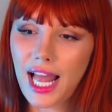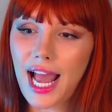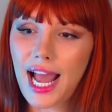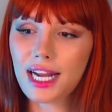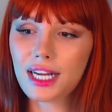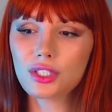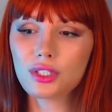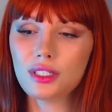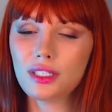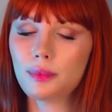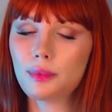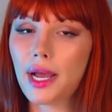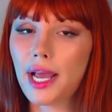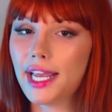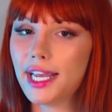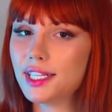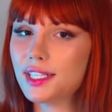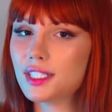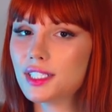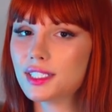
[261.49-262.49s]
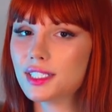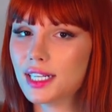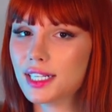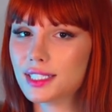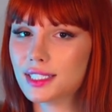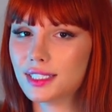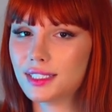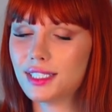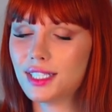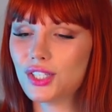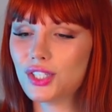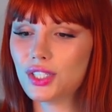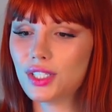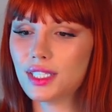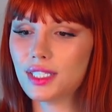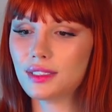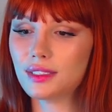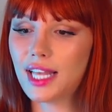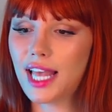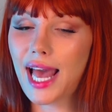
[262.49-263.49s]
Actually, my intersex
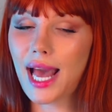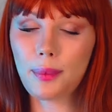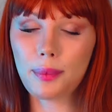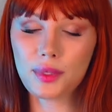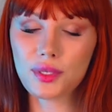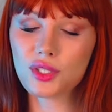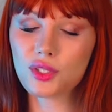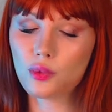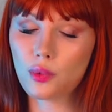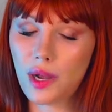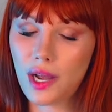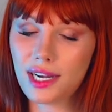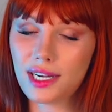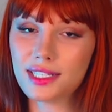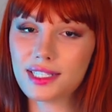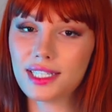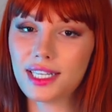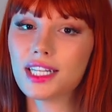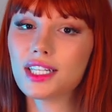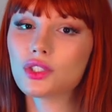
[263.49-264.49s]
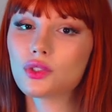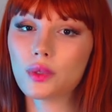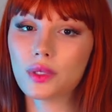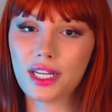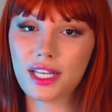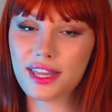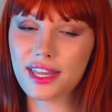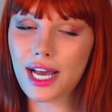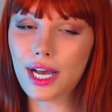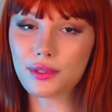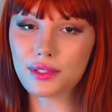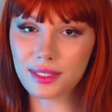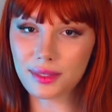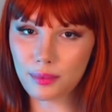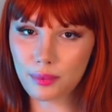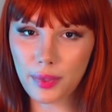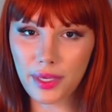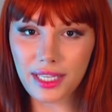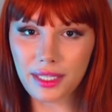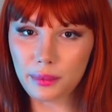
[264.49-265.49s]
condition happens once in
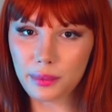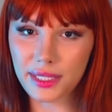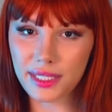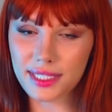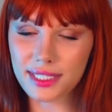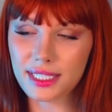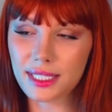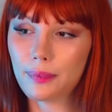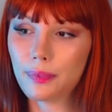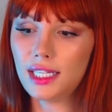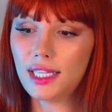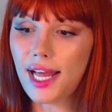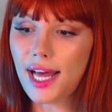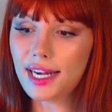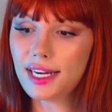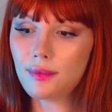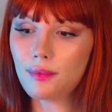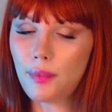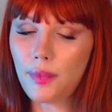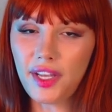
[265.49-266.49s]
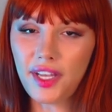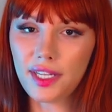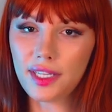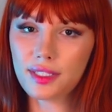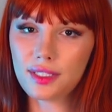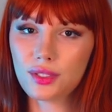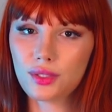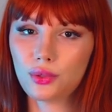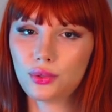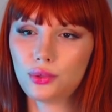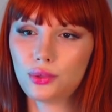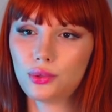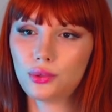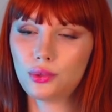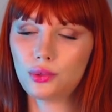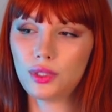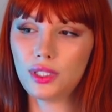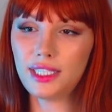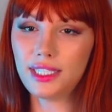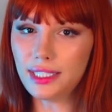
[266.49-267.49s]
20,000 babies. A lot of males
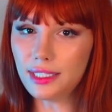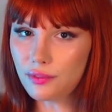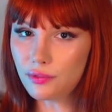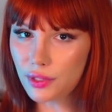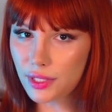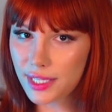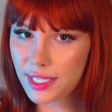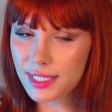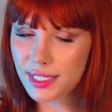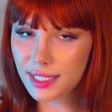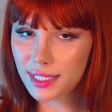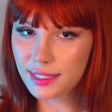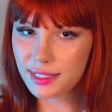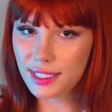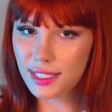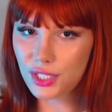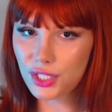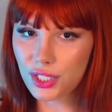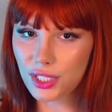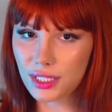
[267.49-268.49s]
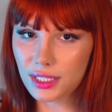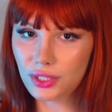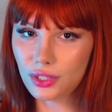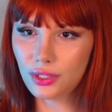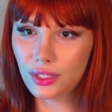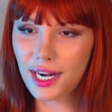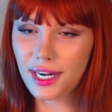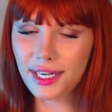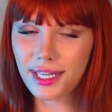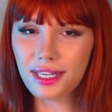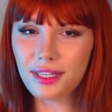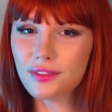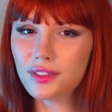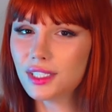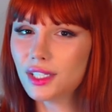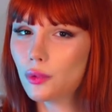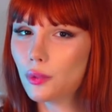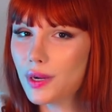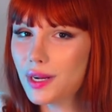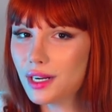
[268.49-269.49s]
who live with this condition are not
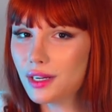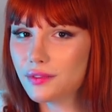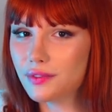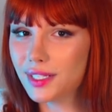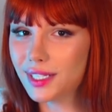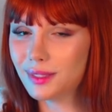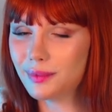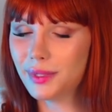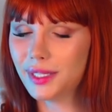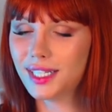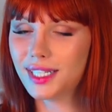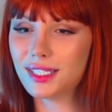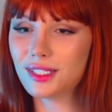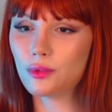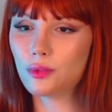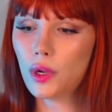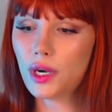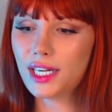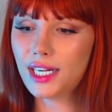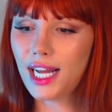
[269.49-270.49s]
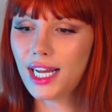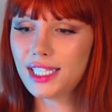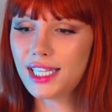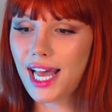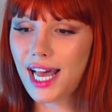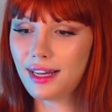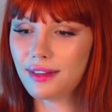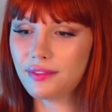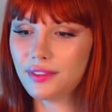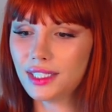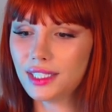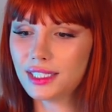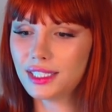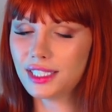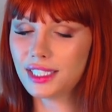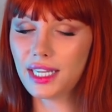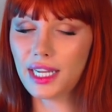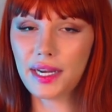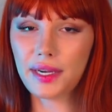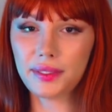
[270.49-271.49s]
even aware of it because we're not having
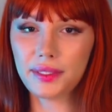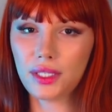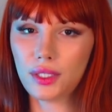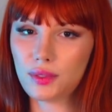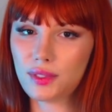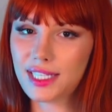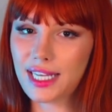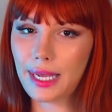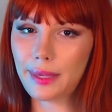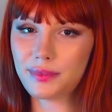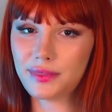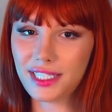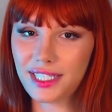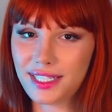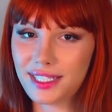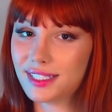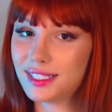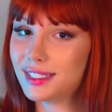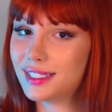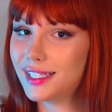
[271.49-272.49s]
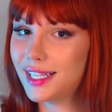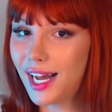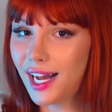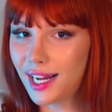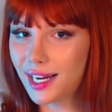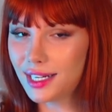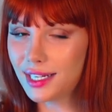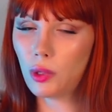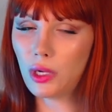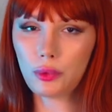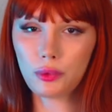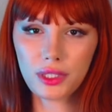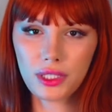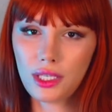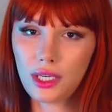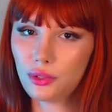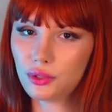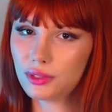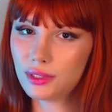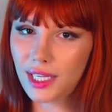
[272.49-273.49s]
karyotype tests done when we
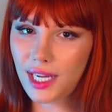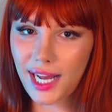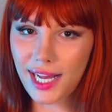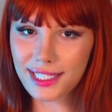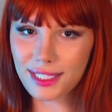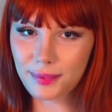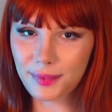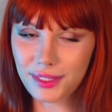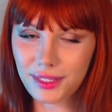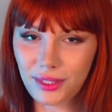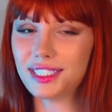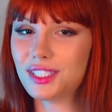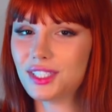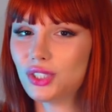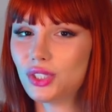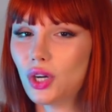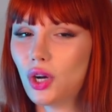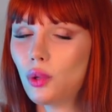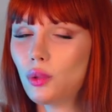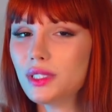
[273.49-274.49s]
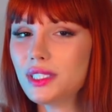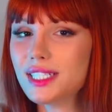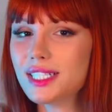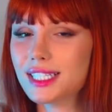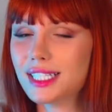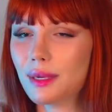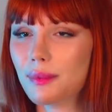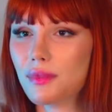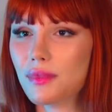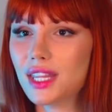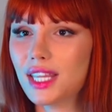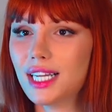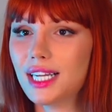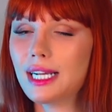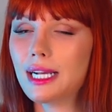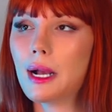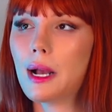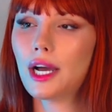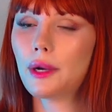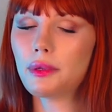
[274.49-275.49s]
go to the hospital. It's only
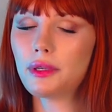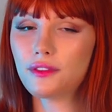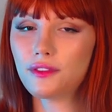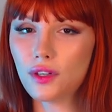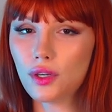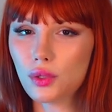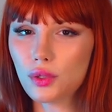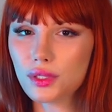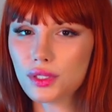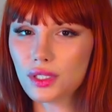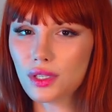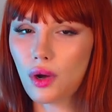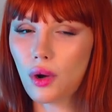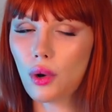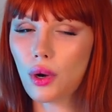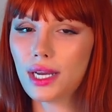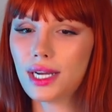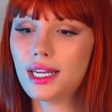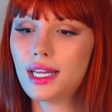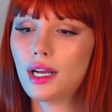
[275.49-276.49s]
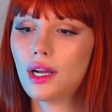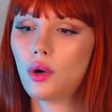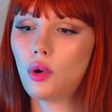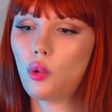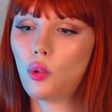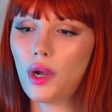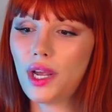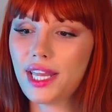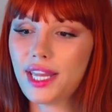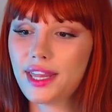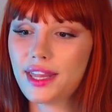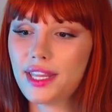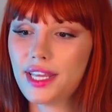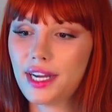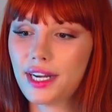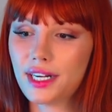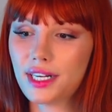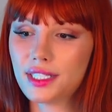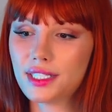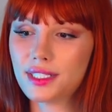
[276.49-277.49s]
something that we focus on when
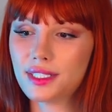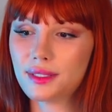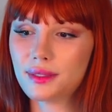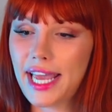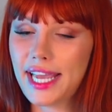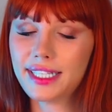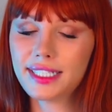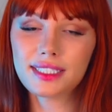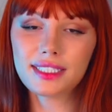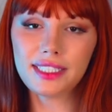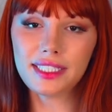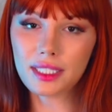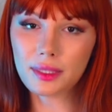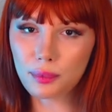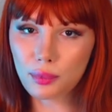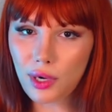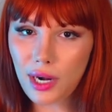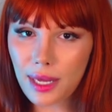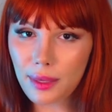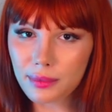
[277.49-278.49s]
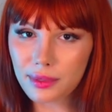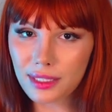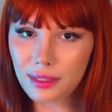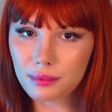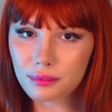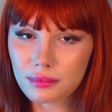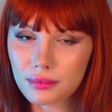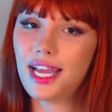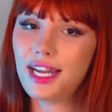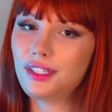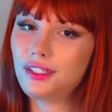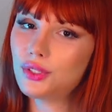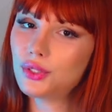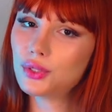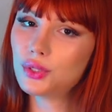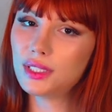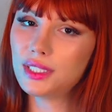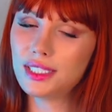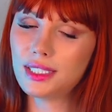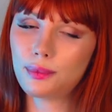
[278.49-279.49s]
there's a clear problem, and
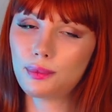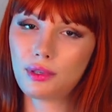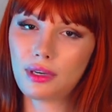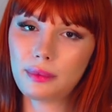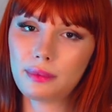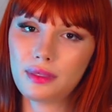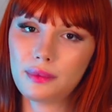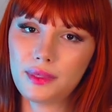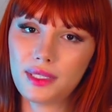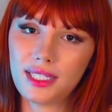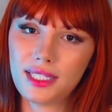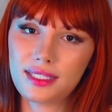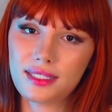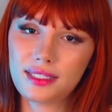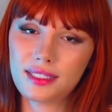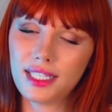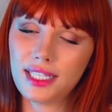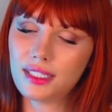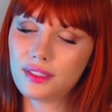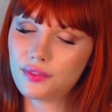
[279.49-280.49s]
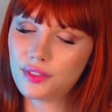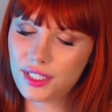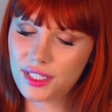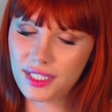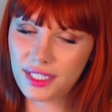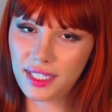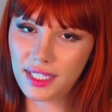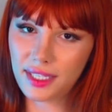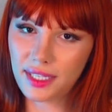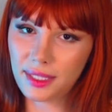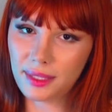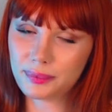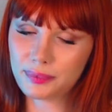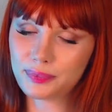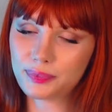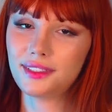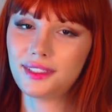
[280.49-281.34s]
usually the problem is infertility.